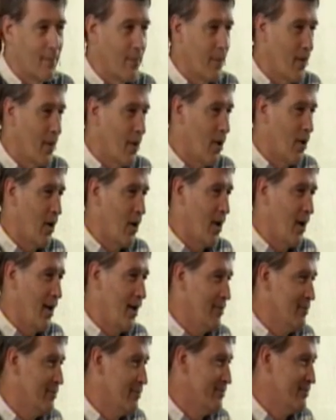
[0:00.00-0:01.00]
All right.
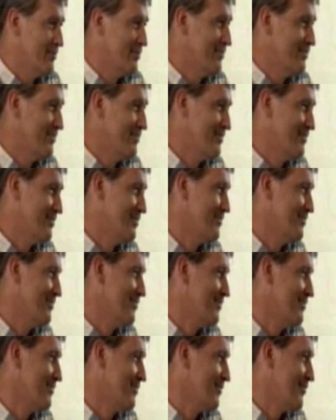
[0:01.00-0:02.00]

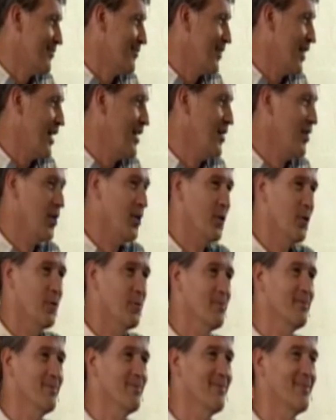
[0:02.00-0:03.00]
Thank you.
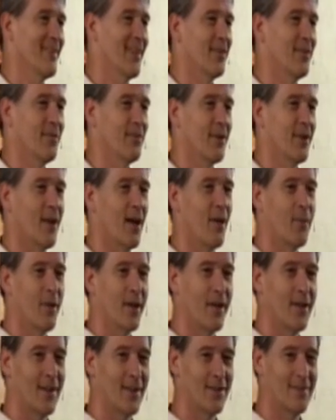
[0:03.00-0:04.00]
Thanks for coming,
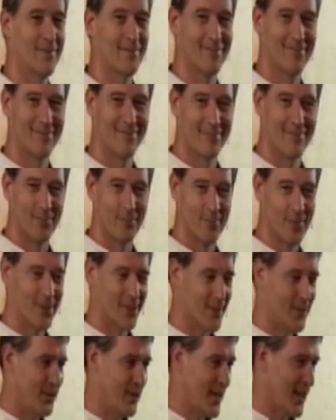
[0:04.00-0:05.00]
and
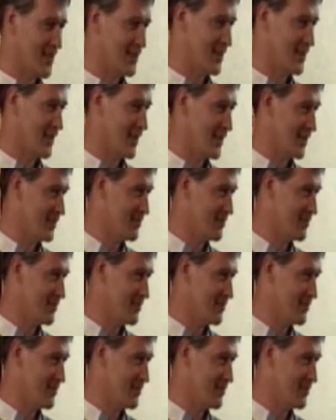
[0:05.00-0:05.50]
see you guys later.